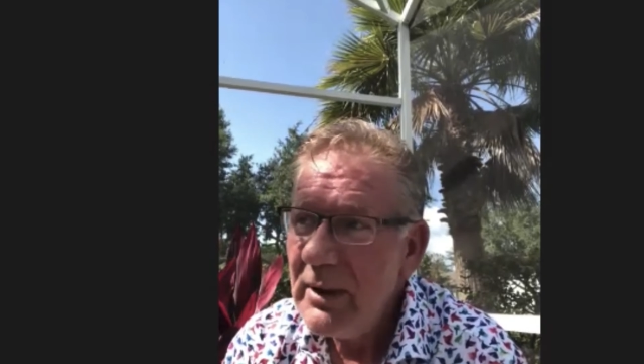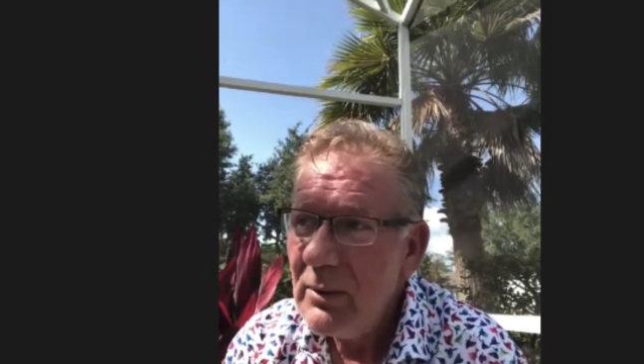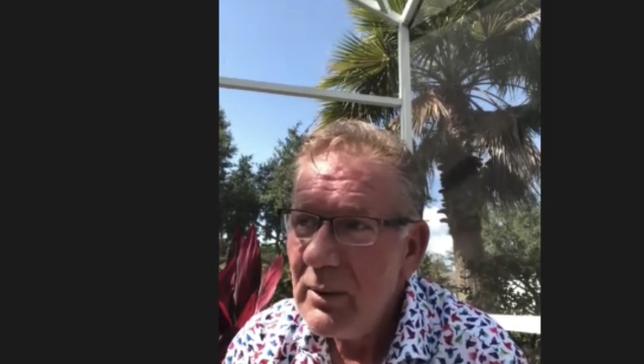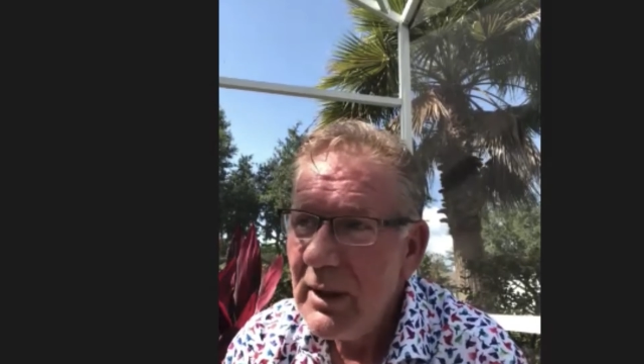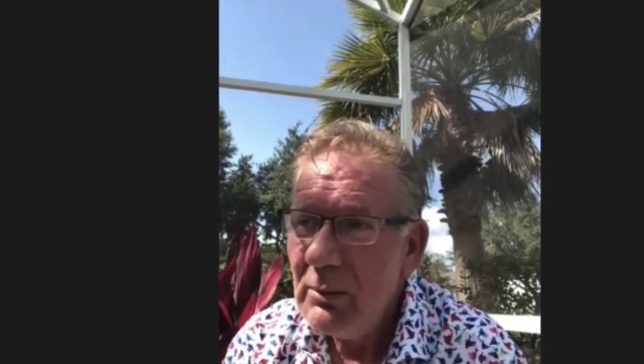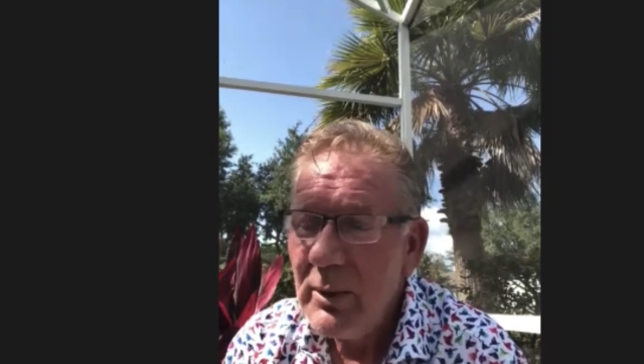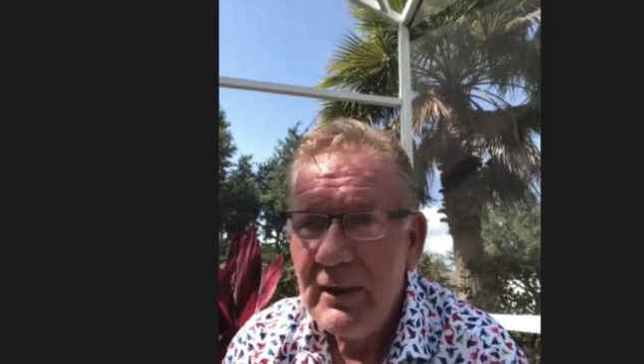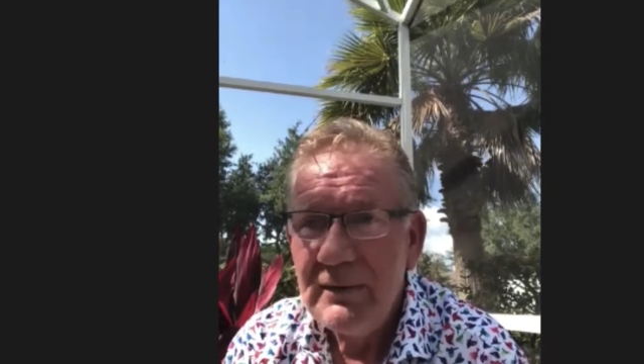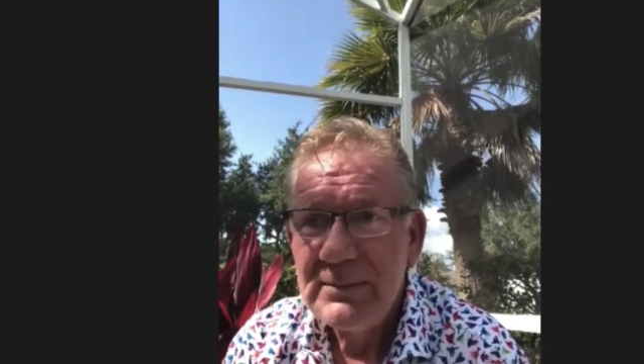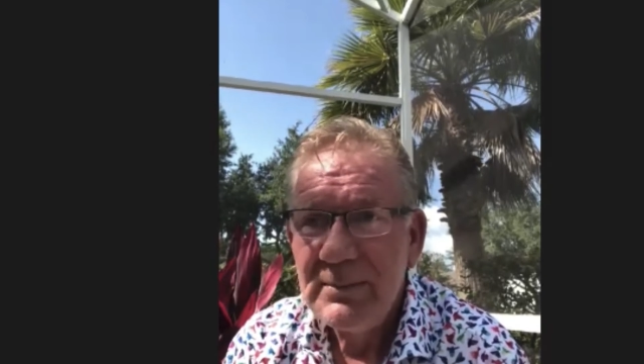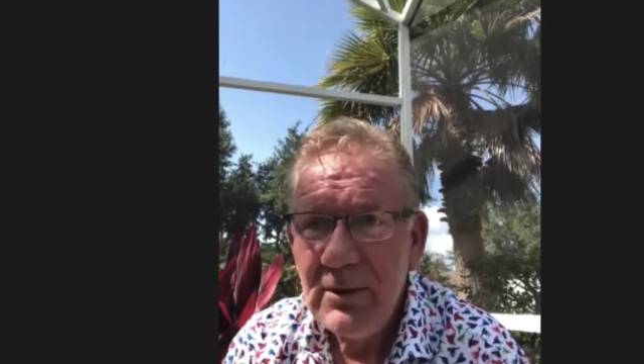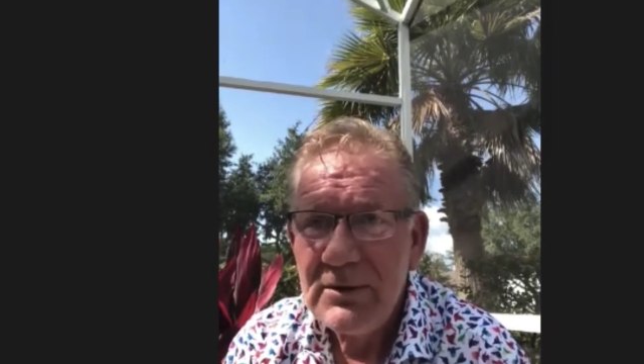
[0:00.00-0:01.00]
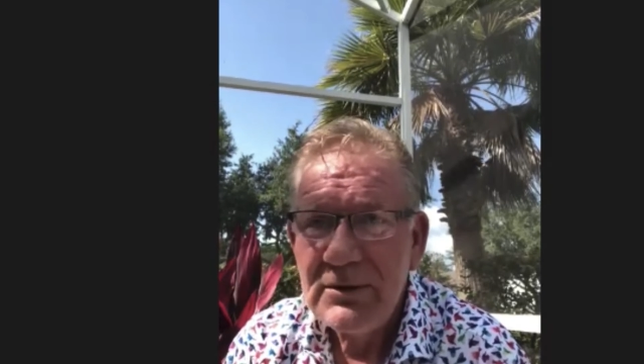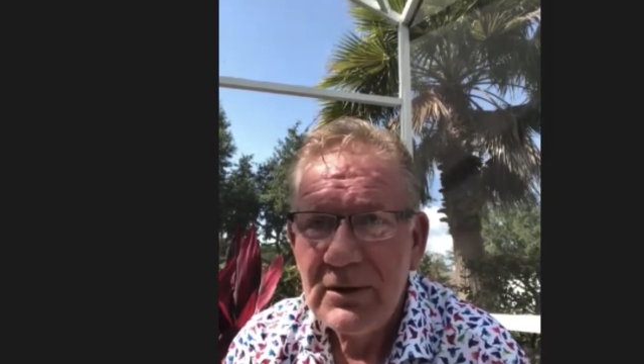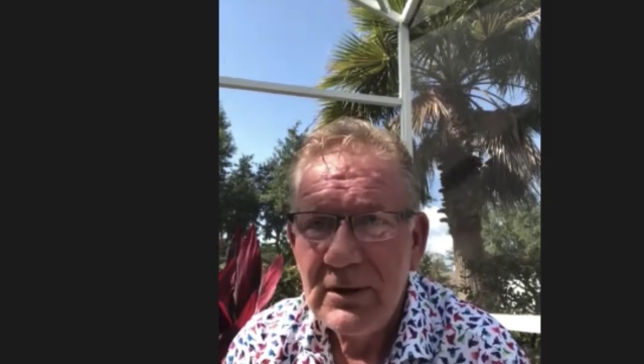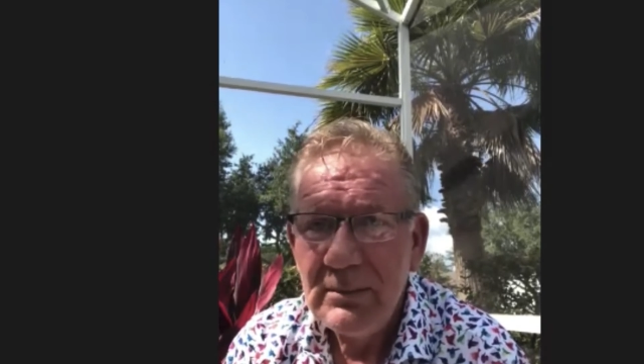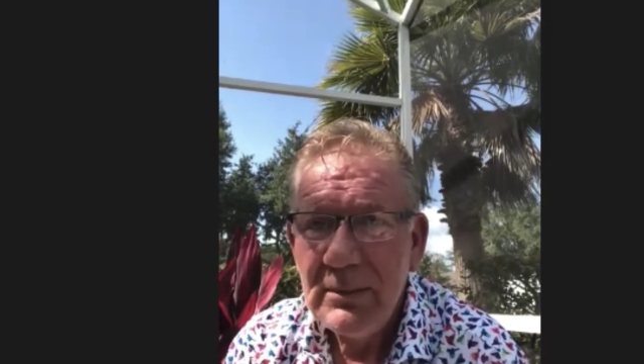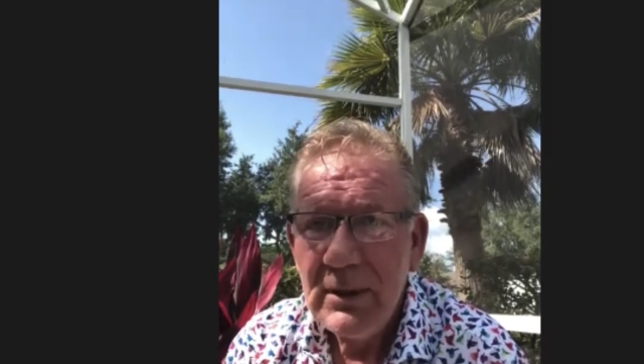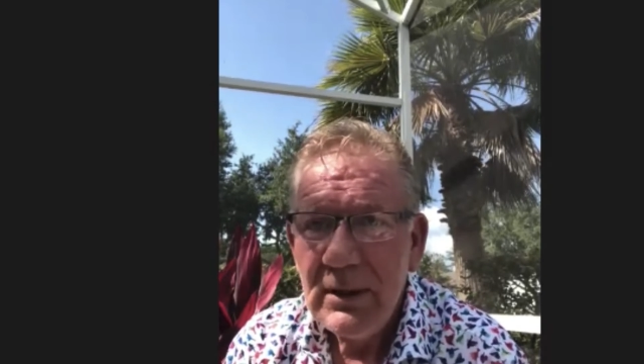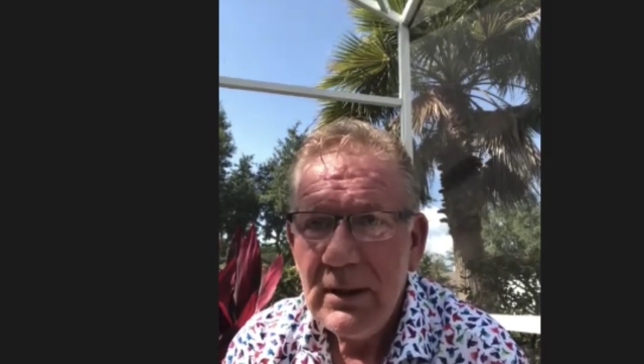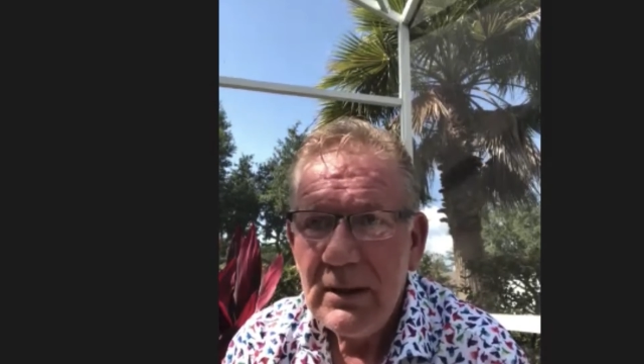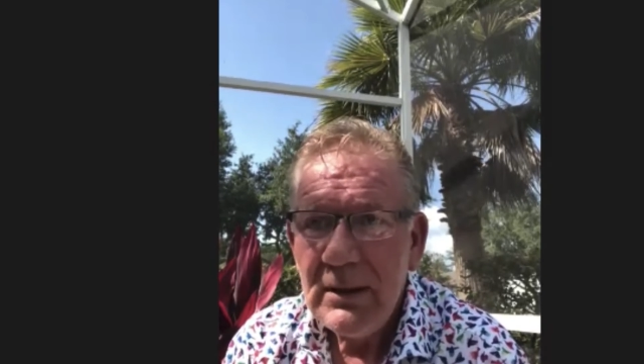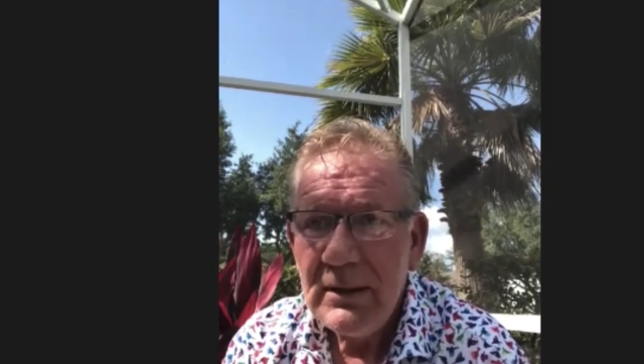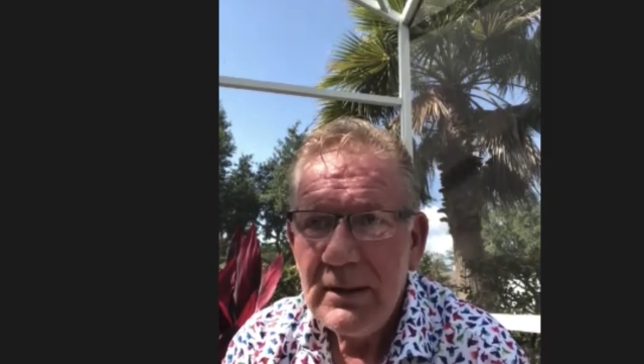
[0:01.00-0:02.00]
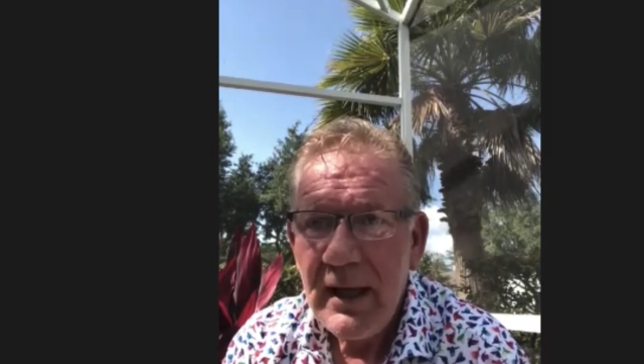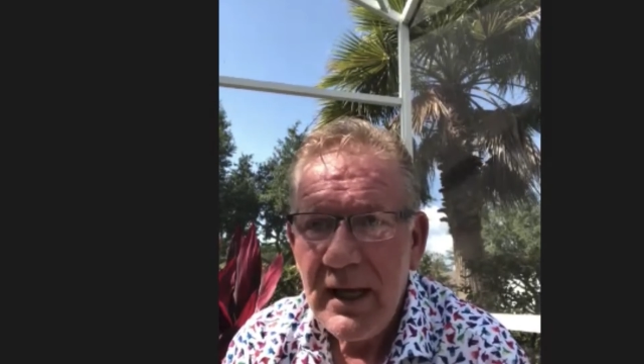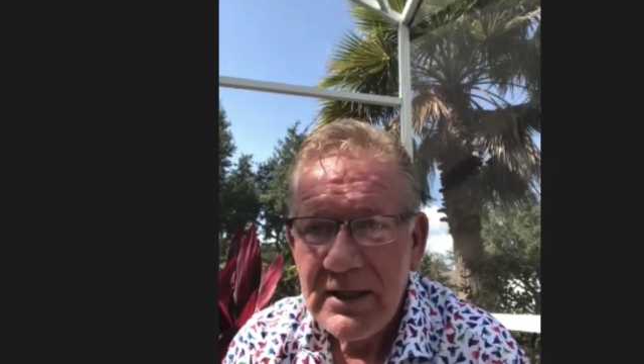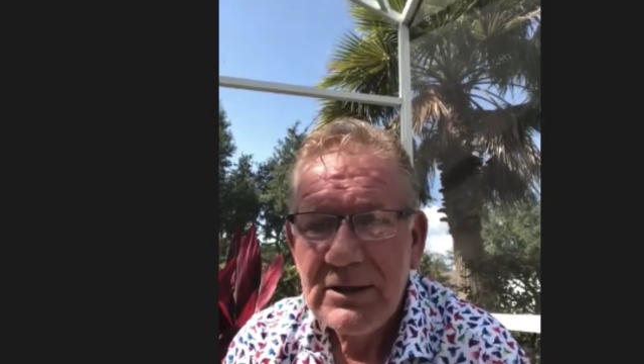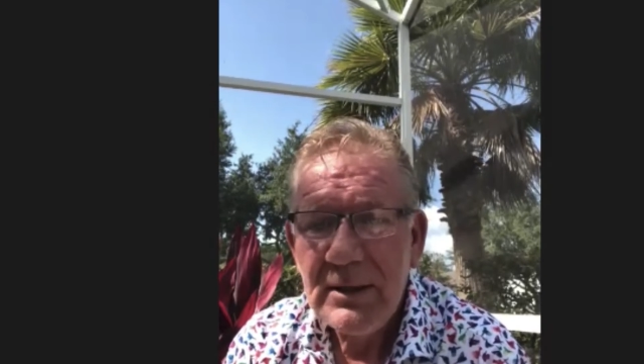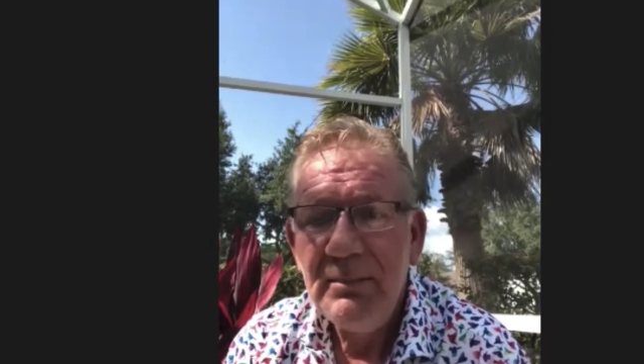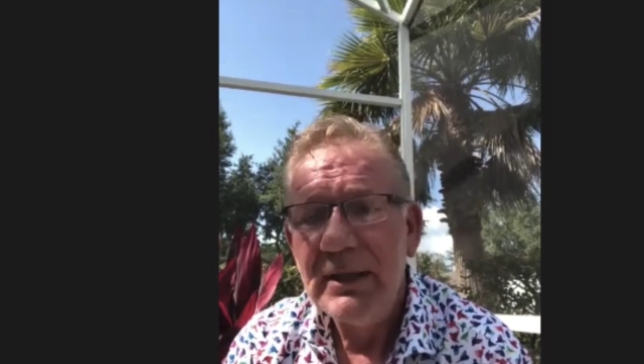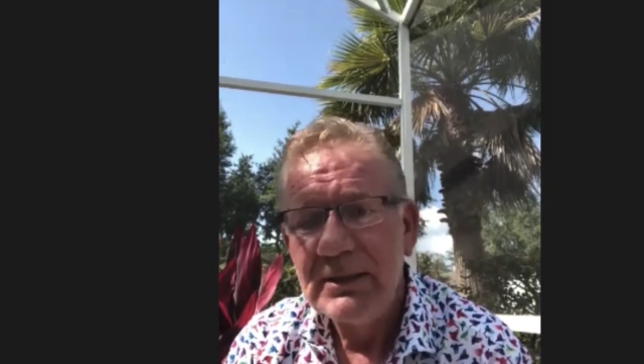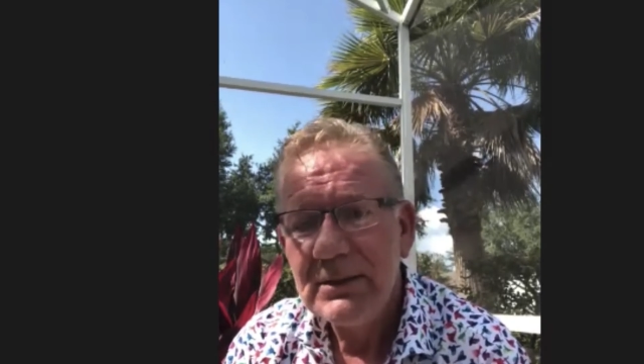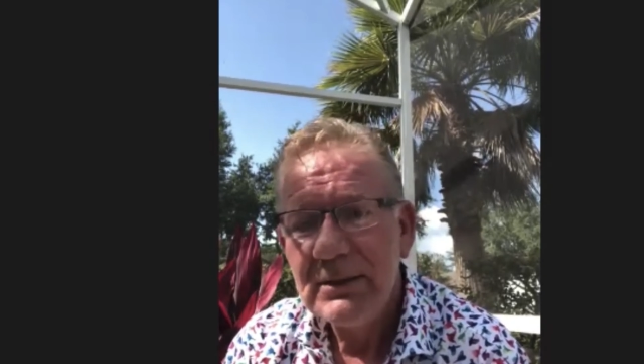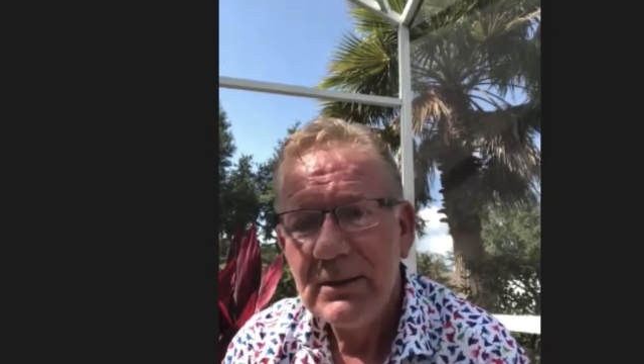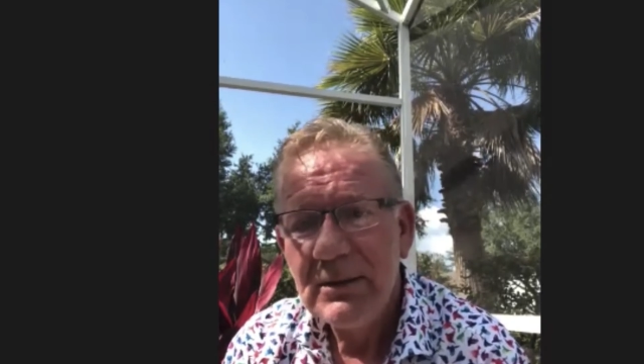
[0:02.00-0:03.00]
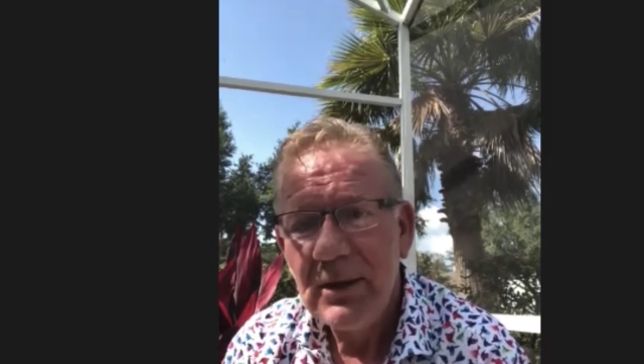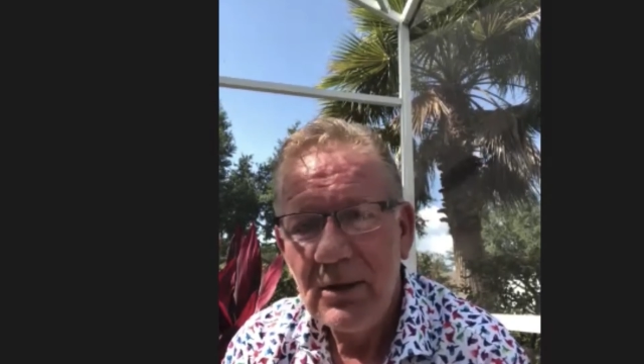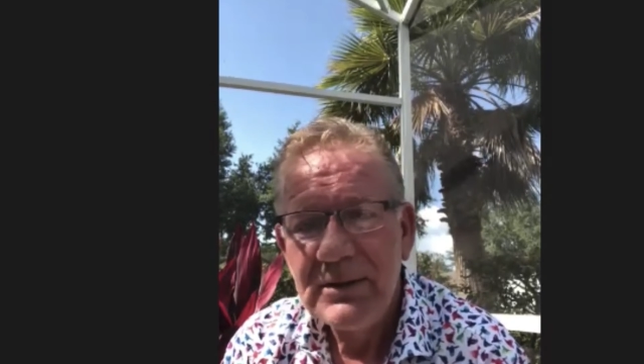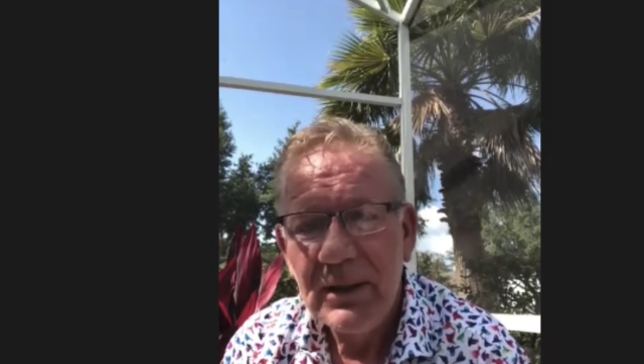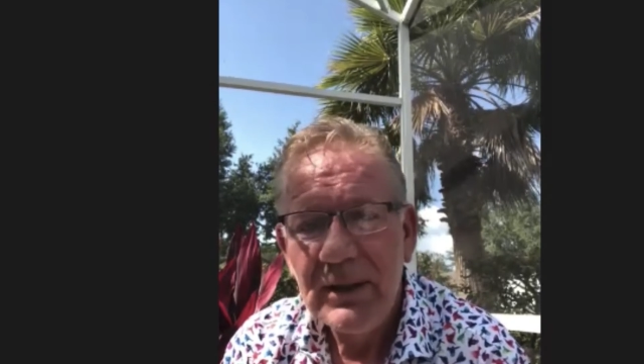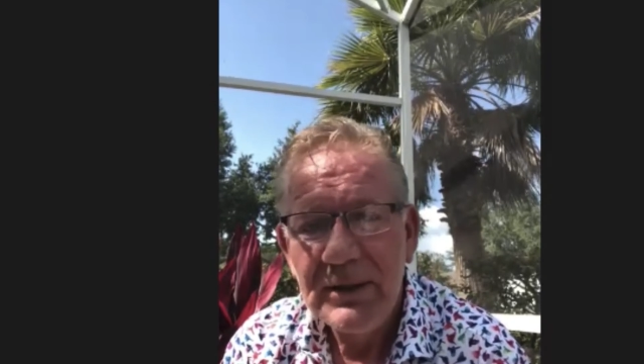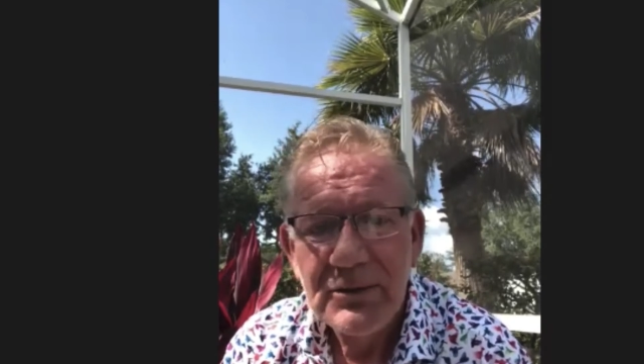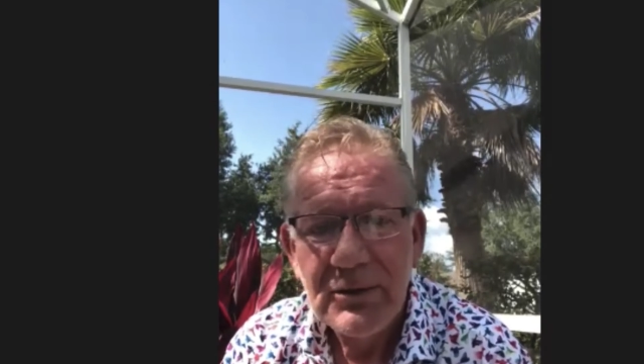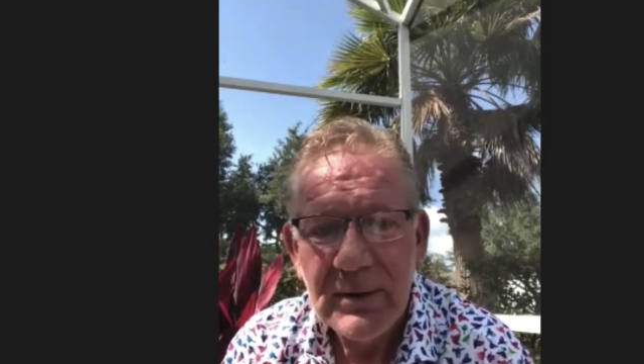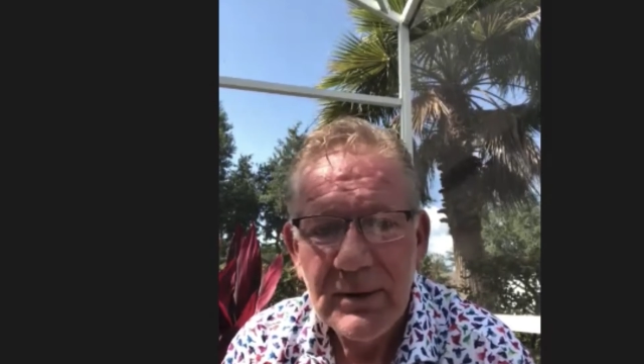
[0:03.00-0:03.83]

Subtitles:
And when I've spoken to them, they actually miss the hotel industry.